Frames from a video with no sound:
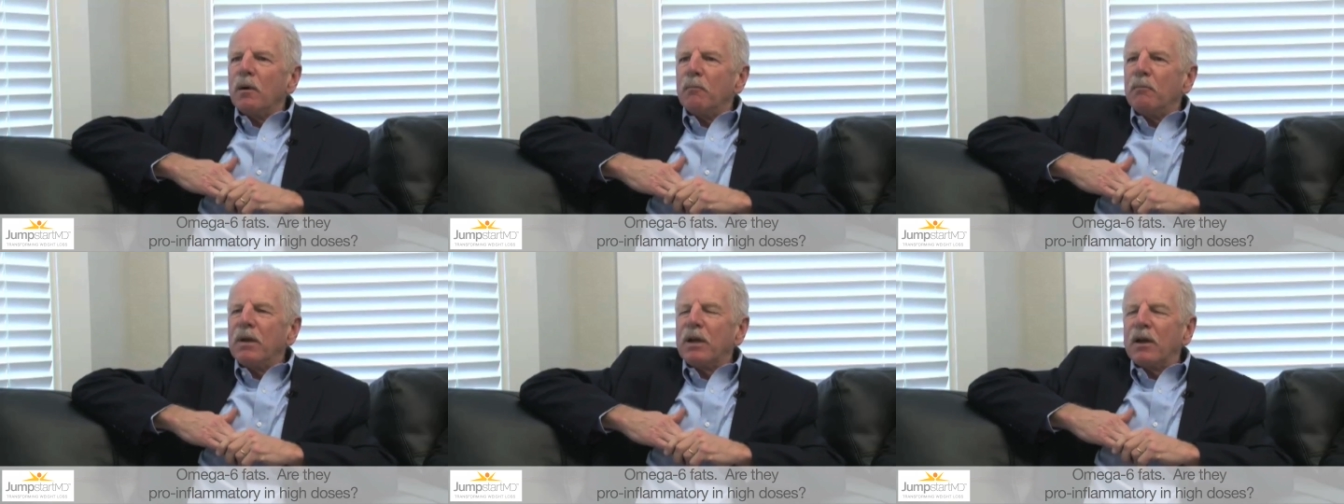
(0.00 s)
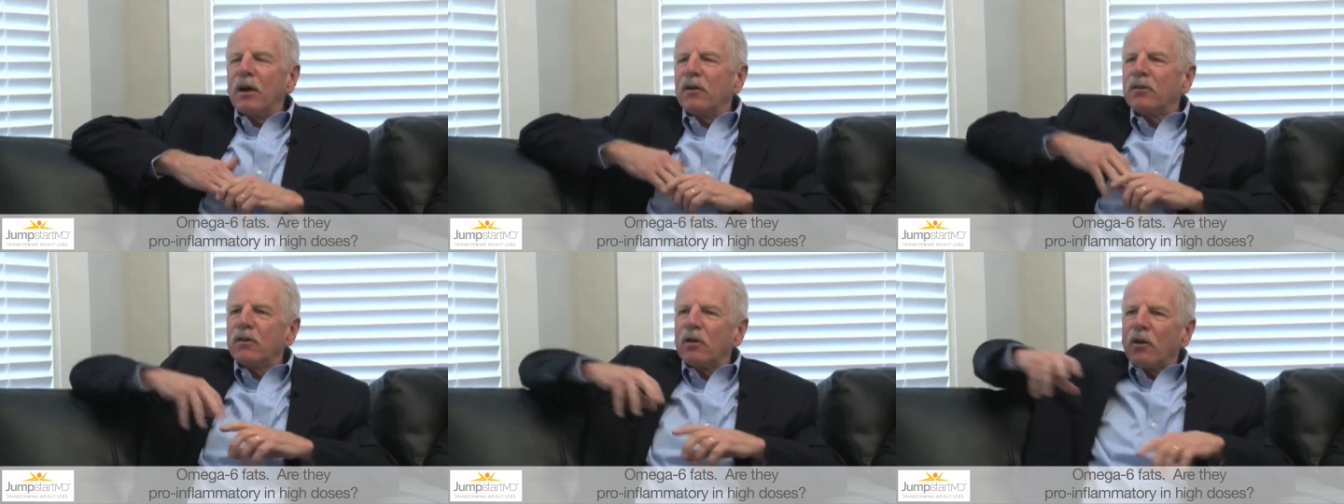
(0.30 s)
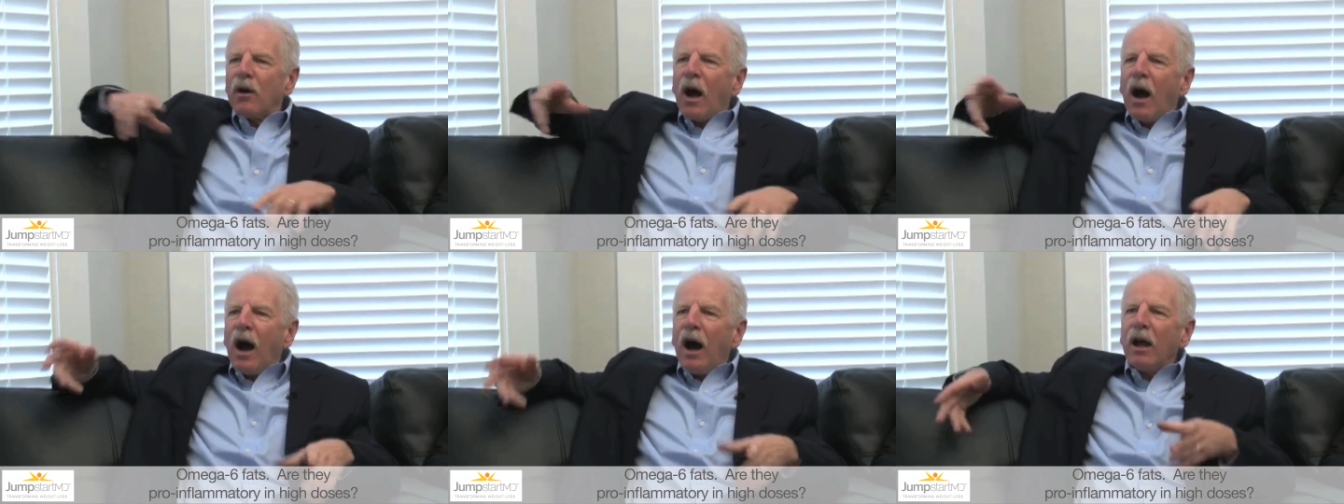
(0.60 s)
because they're
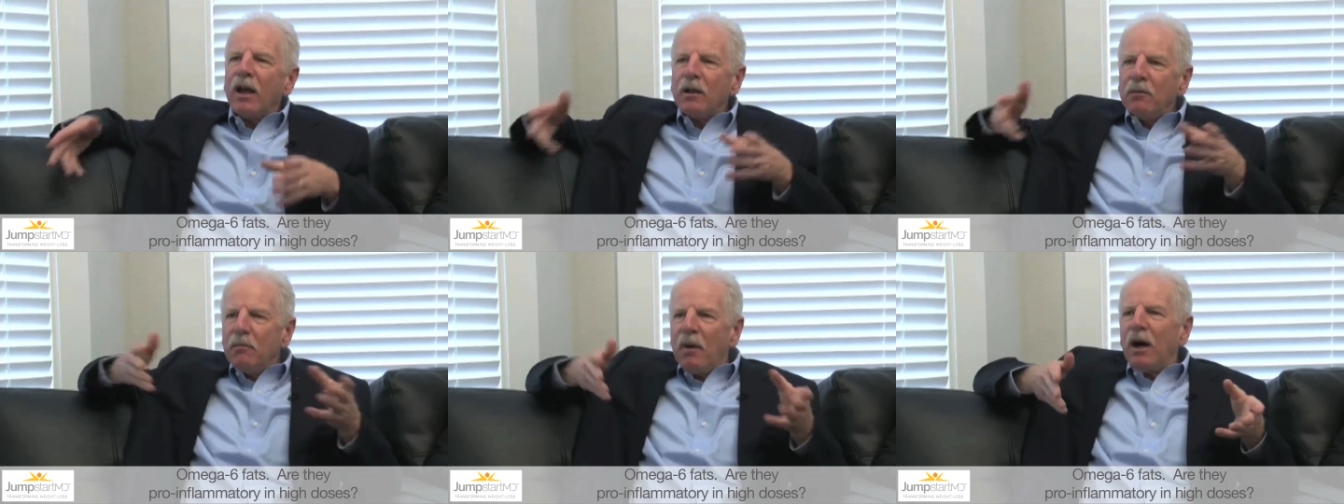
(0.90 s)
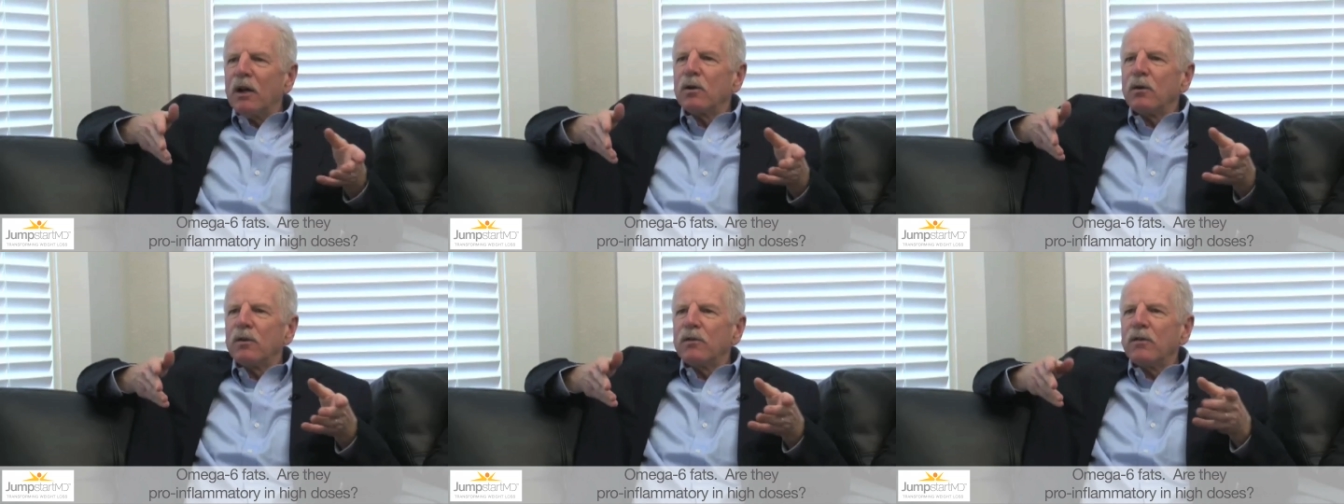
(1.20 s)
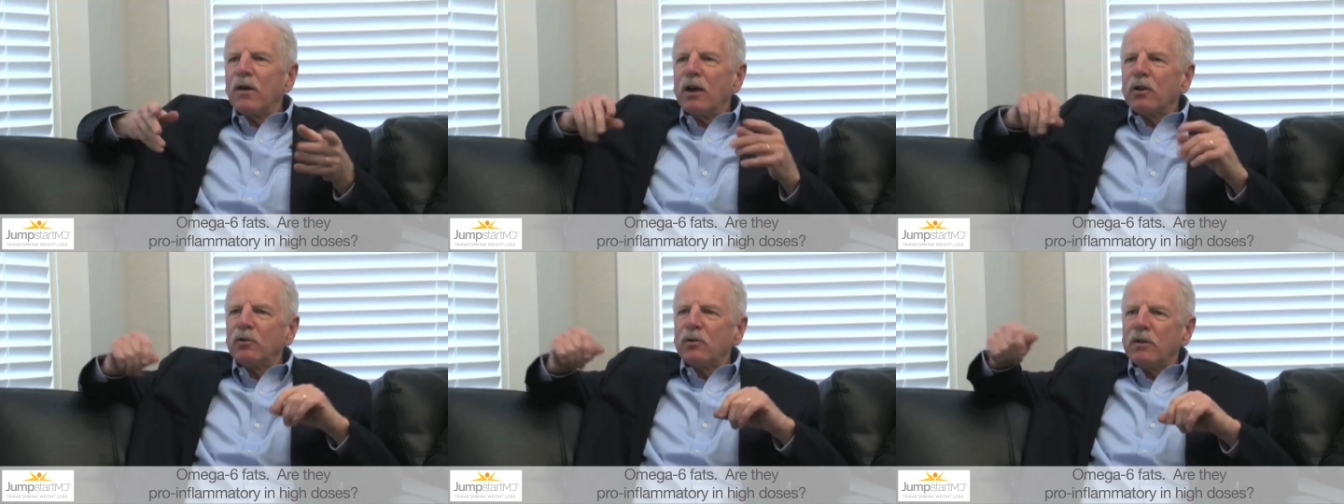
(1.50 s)
high in
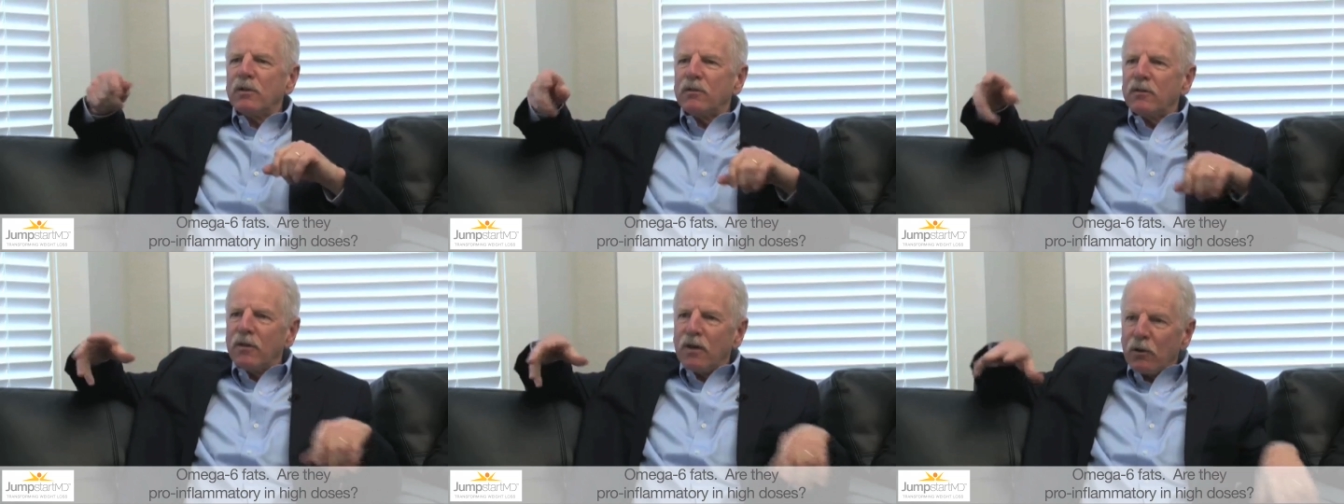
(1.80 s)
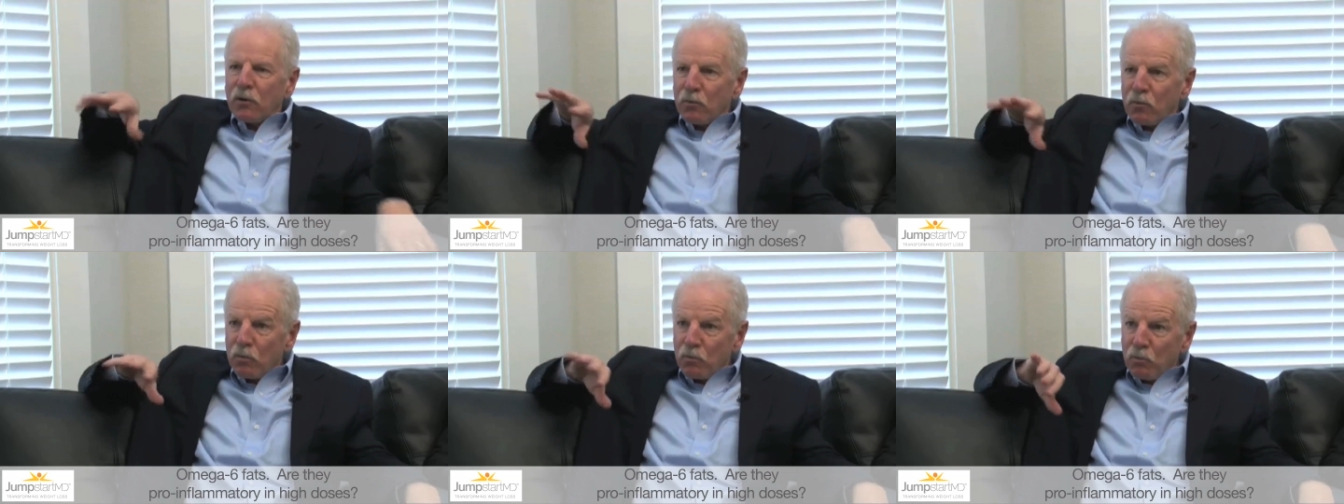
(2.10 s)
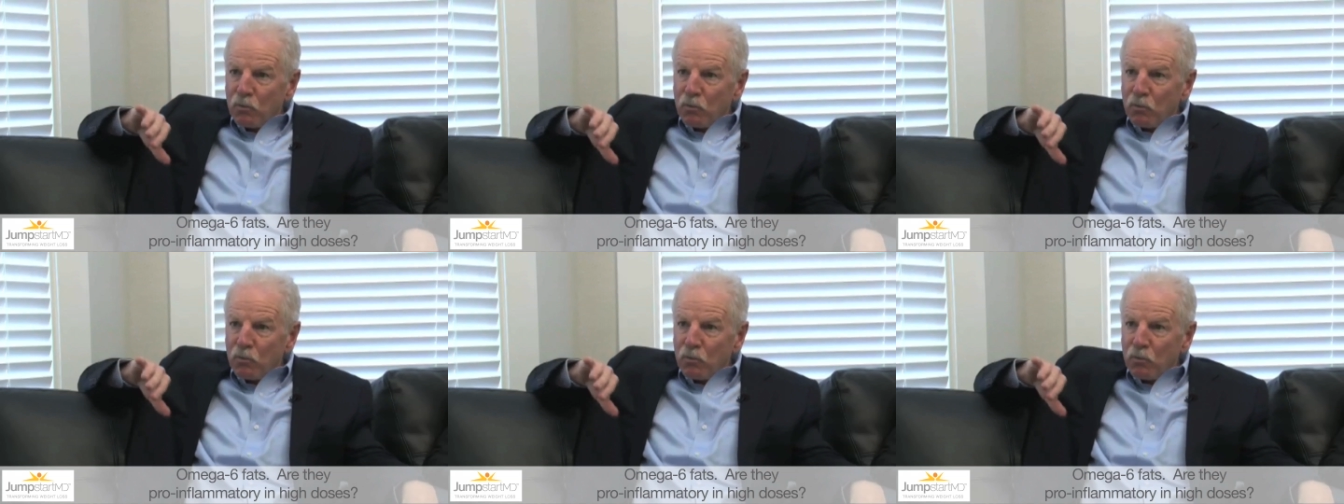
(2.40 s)
monounsaturates, they're